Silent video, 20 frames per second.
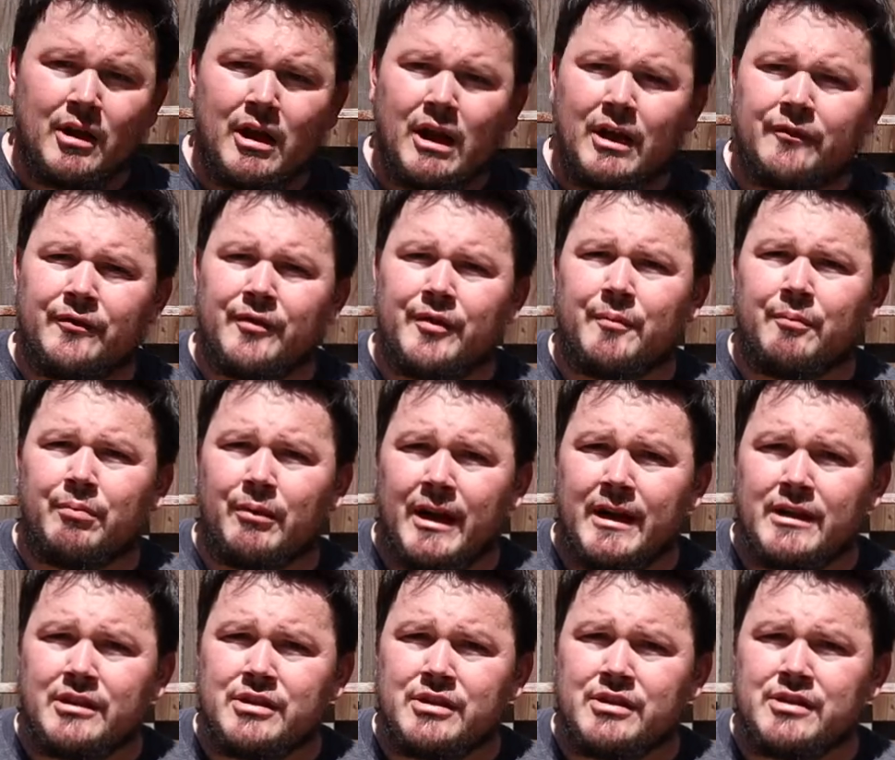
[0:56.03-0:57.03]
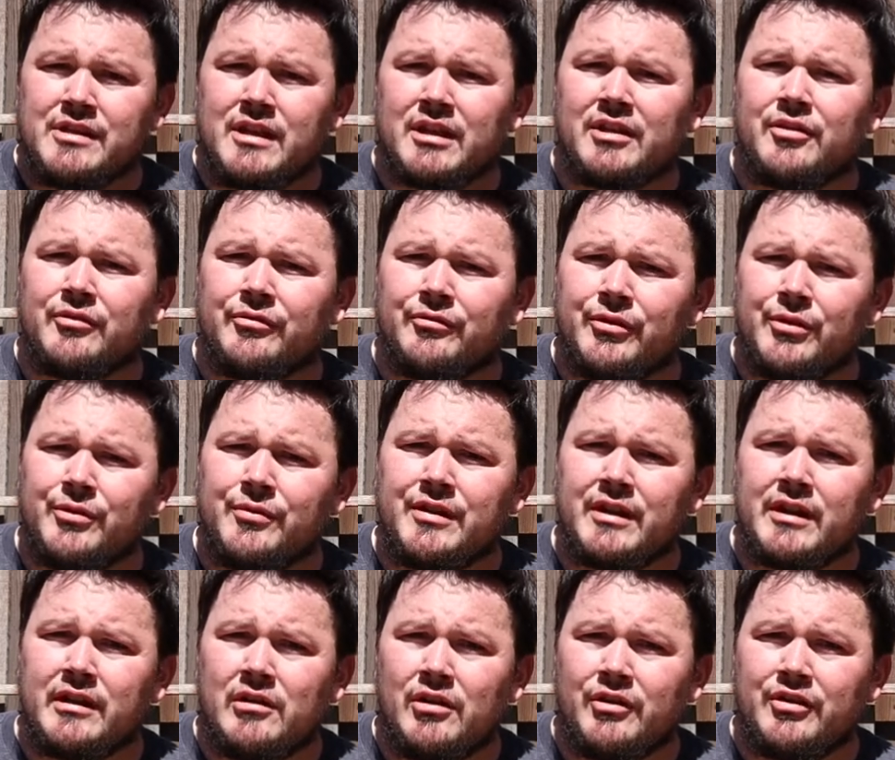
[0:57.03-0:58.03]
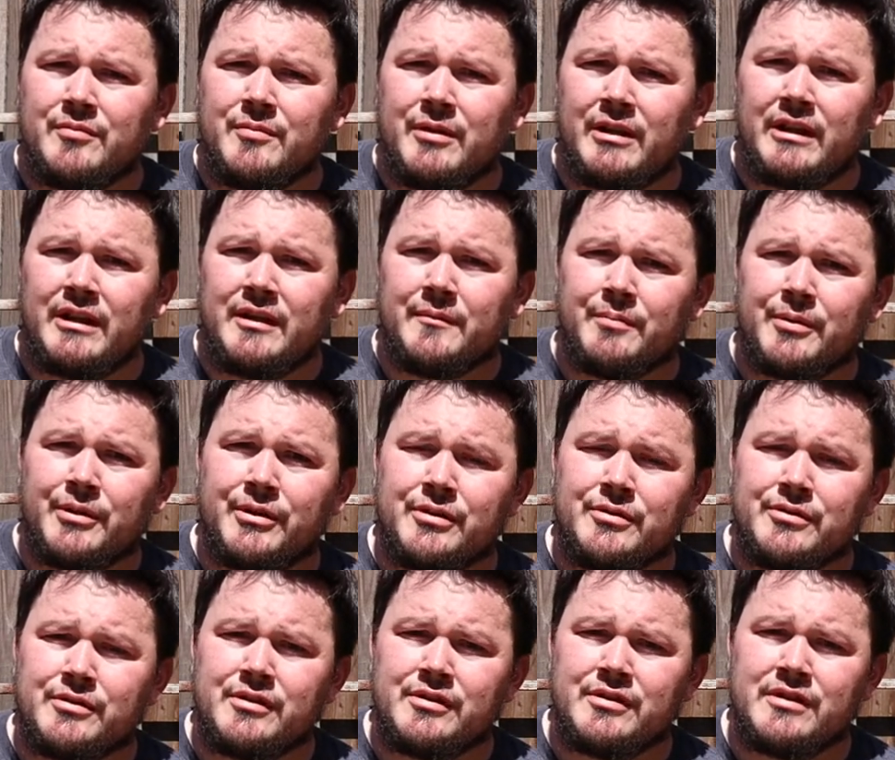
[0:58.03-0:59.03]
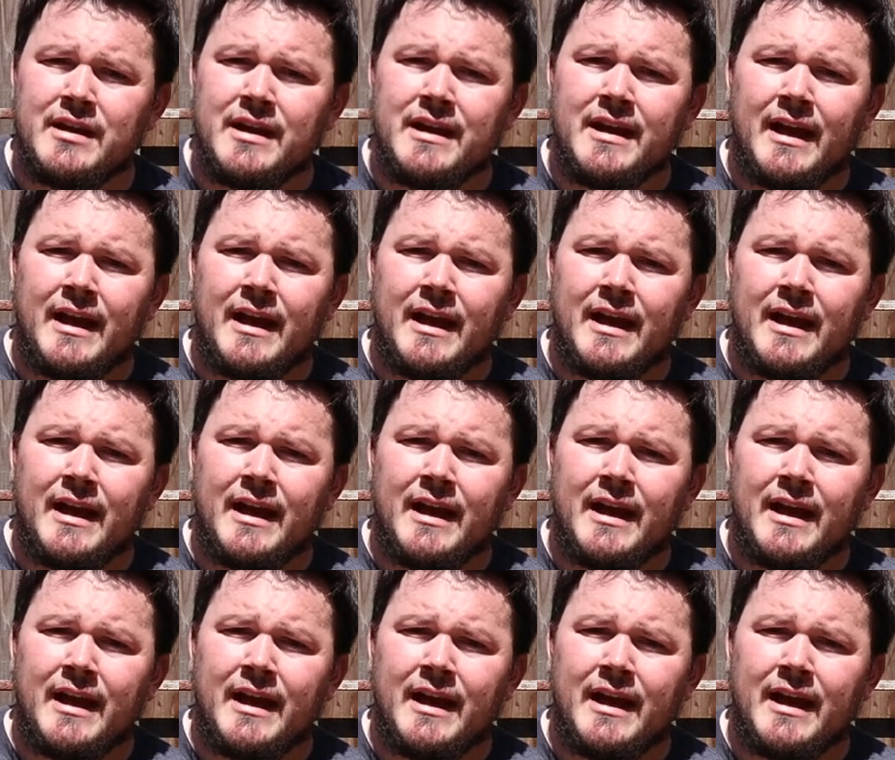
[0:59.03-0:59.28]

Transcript: Uh, for the branches and the fruit that it ultimately produces,